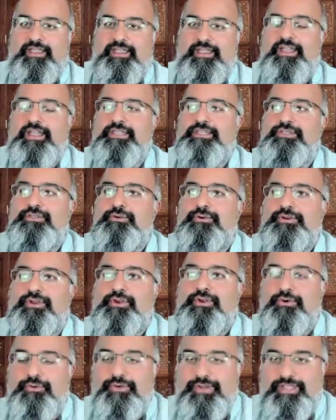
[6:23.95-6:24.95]
Your
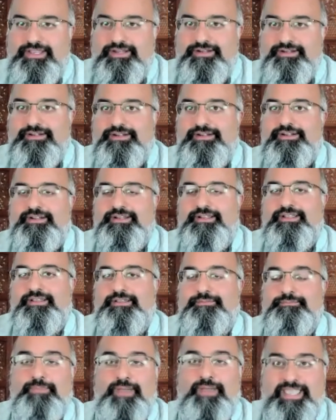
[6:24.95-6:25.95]
career,
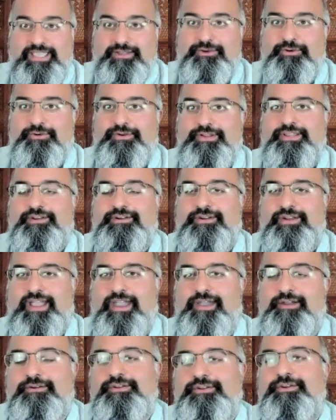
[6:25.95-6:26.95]
my career,
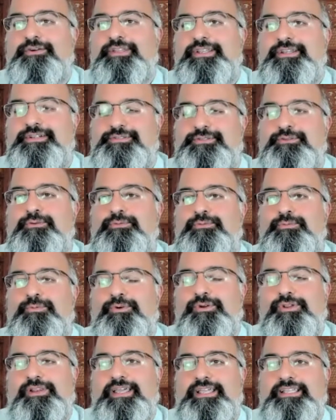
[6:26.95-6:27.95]
our careers don't
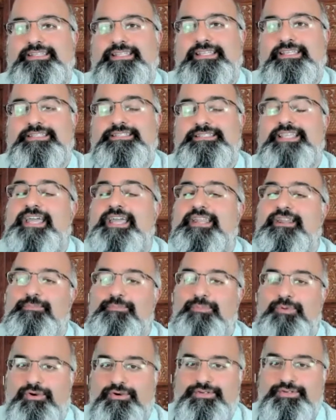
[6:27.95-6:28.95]
work like this, and our
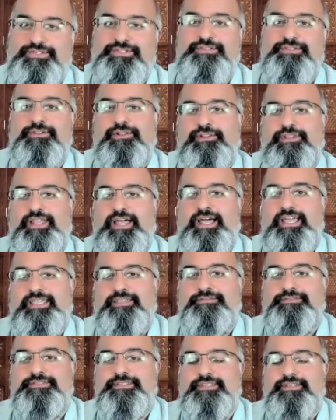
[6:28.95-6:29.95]
personal
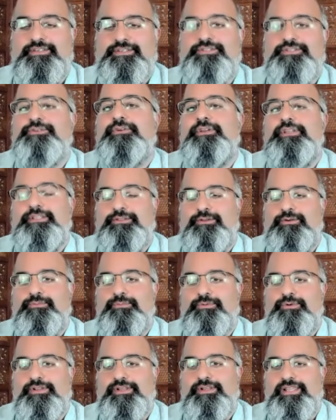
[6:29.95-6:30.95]
lives surely don't
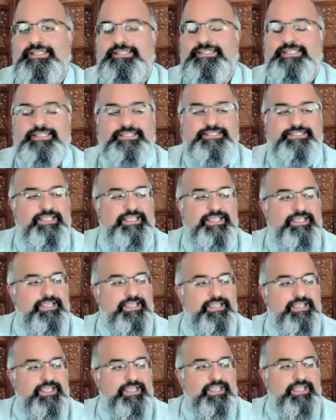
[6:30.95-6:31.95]
work like this.
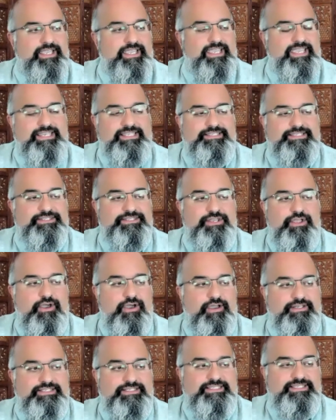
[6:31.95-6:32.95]
It is
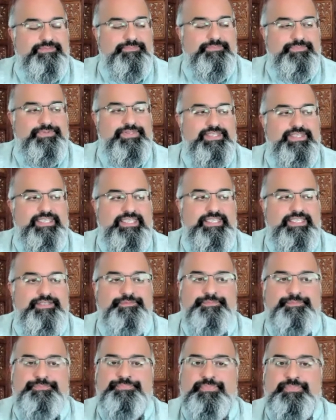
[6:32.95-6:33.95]
not simply
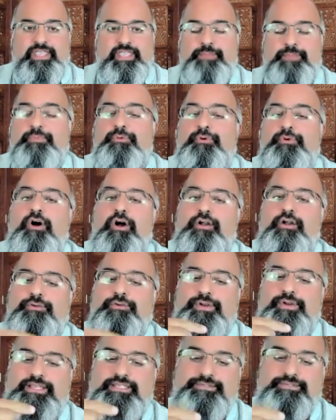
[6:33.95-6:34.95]
a
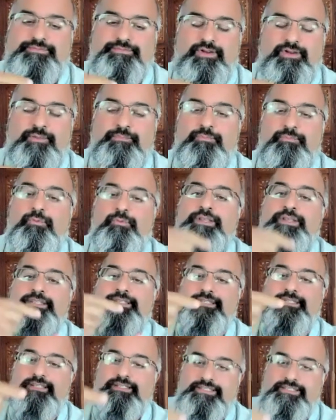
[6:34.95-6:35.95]
progress from one
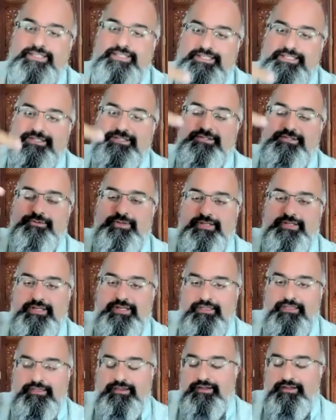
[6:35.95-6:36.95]
success to
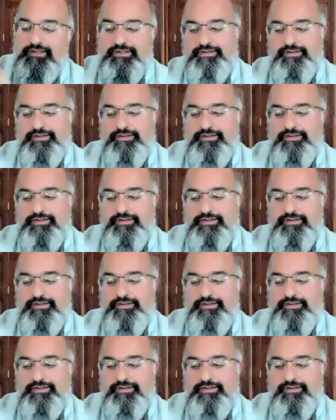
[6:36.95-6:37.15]
another.